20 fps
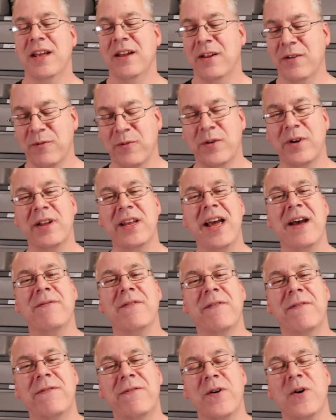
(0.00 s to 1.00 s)
really have
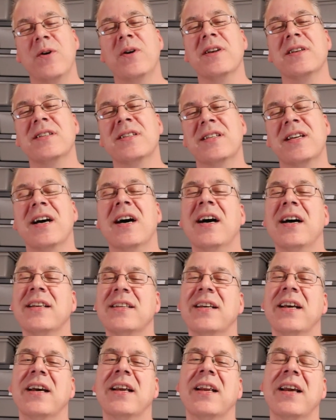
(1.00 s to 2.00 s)
a focused
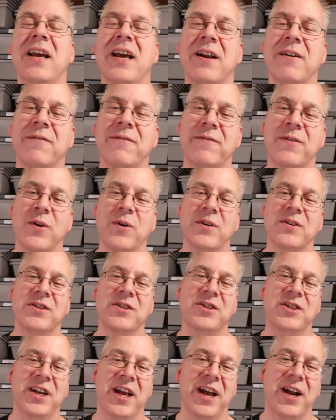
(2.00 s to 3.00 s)
content and a
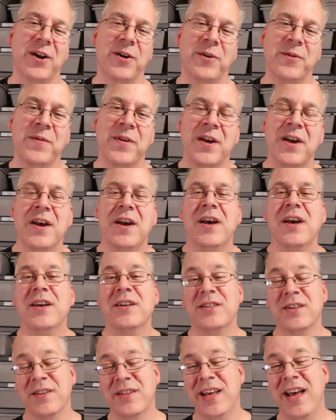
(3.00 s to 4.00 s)
focused channel.
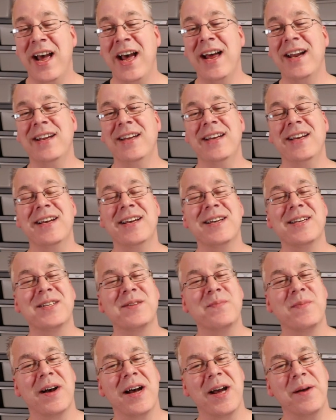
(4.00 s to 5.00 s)
So that
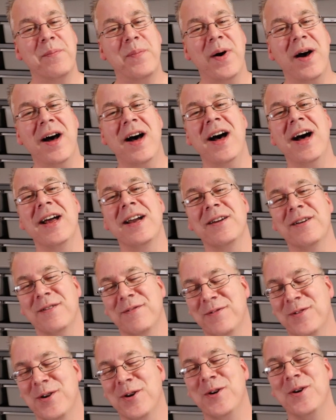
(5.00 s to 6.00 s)
is my pot
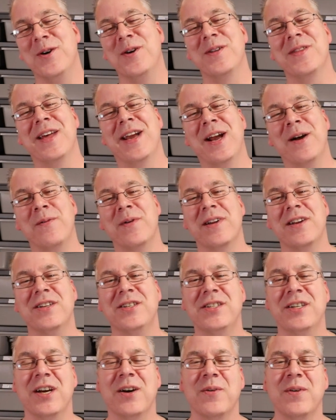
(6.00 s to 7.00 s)
of gold that I wanted to
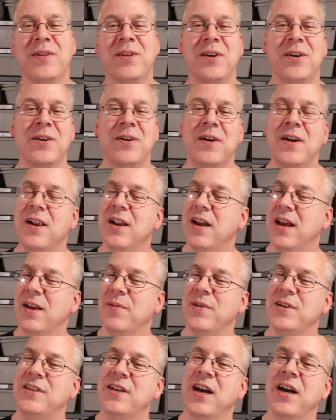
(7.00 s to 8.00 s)
share with you. Let
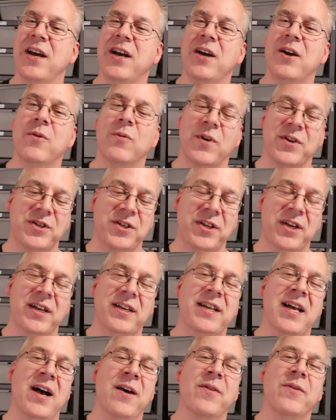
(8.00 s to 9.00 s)
me tell you, once you
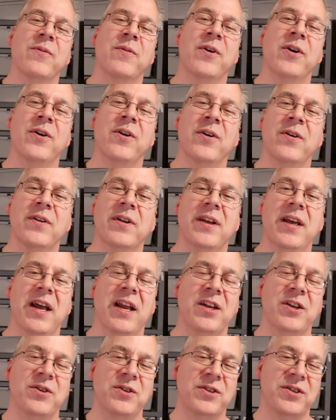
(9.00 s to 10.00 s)
get down the road
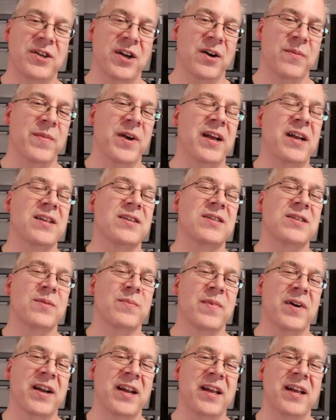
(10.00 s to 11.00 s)
and you start making some
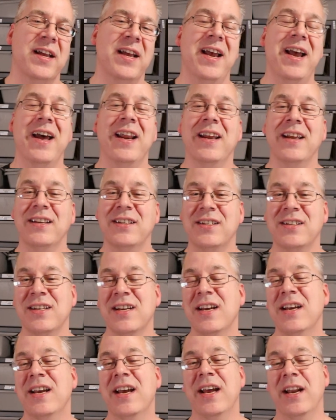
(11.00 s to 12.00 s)
money, and
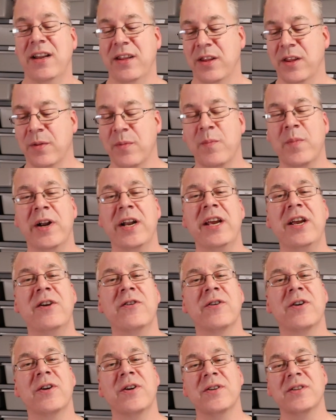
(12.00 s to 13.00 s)
the money
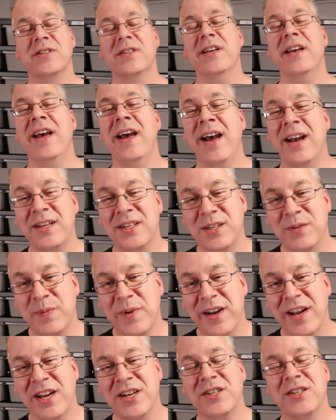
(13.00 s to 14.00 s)
grows
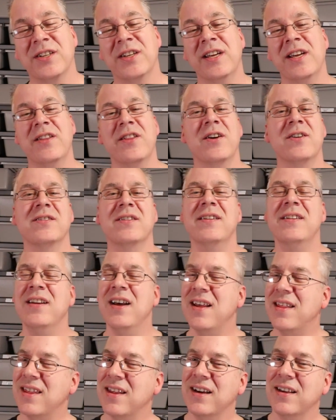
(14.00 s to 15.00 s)
exponentially, there's
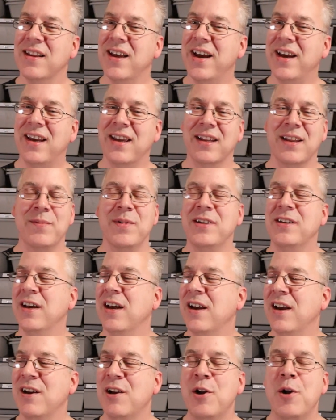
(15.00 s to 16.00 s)
nothing like it. Let me
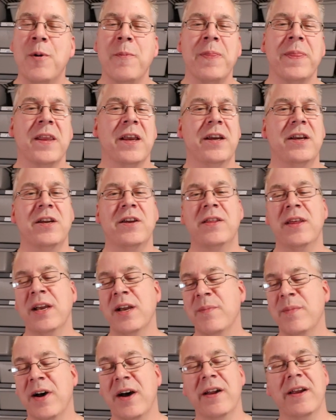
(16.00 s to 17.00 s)
tell you, and you
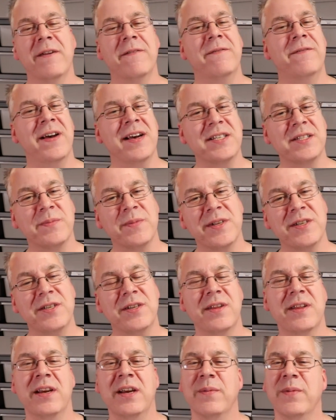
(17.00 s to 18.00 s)
think about investments,
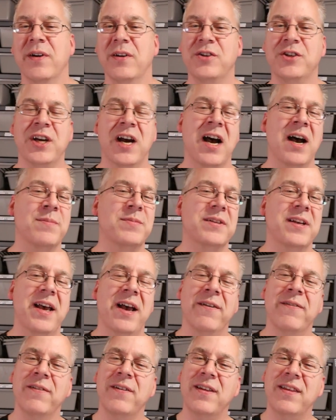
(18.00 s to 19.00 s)
you think about jobs,
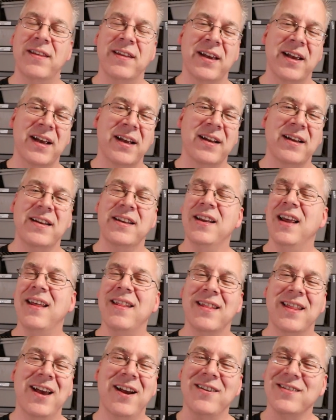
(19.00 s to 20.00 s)
everything,
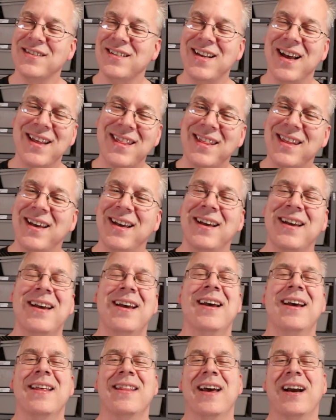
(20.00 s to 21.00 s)
there's nothing
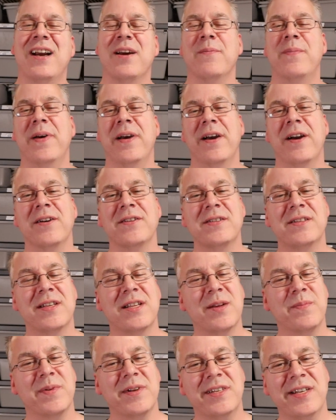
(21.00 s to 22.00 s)
that compares to
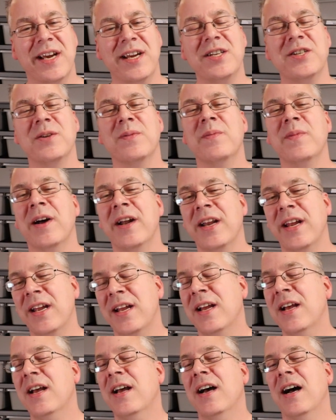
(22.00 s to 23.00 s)
the potential
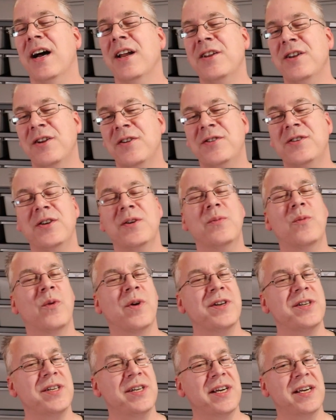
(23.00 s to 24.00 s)
money on YouTube.
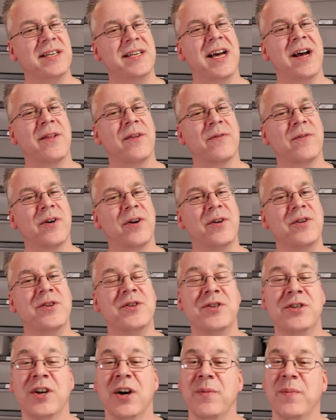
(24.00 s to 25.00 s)
Once you get down the road, you
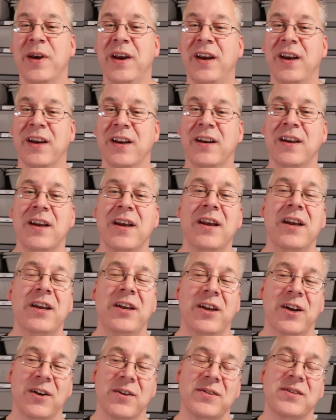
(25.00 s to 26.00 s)
start making,
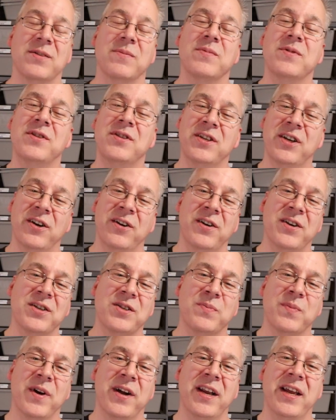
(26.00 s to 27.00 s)
you know, some
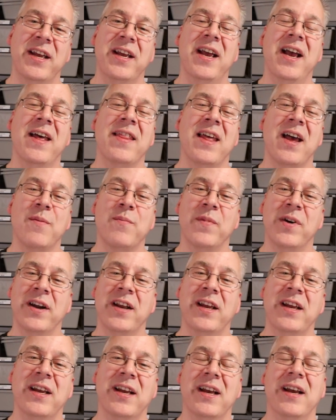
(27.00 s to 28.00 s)
serious money, and that
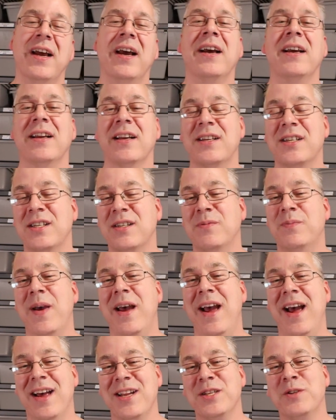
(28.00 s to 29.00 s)
money
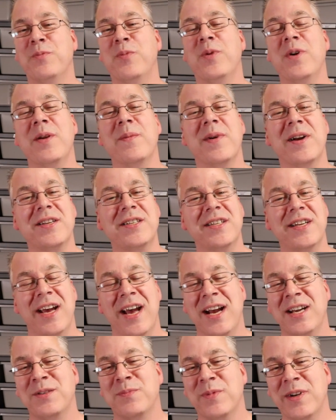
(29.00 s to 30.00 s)
expands pretty much
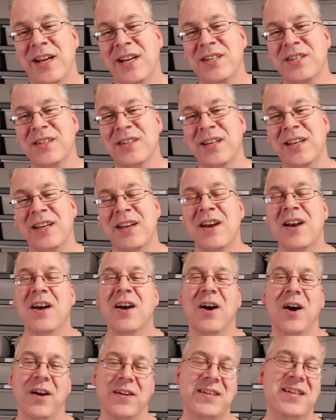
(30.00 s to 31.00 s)
exponentially.
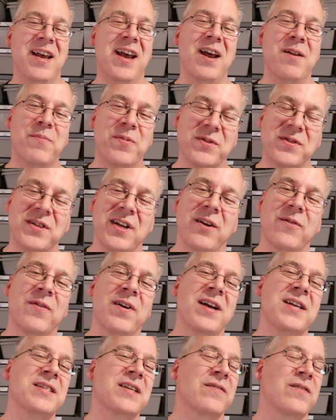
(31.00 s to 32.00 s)
10%
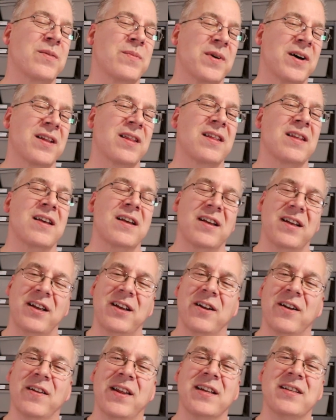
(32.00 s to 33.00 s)
raise every month, you
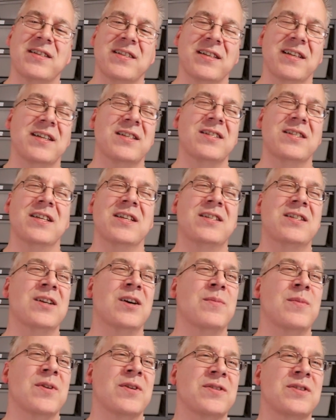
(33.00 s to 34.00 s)
know, that's
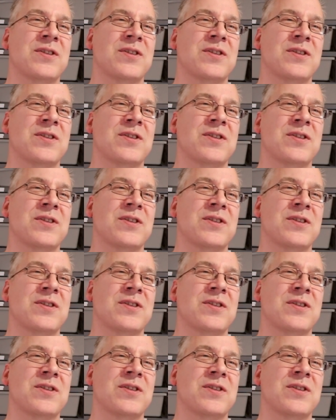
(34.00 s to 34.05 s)
the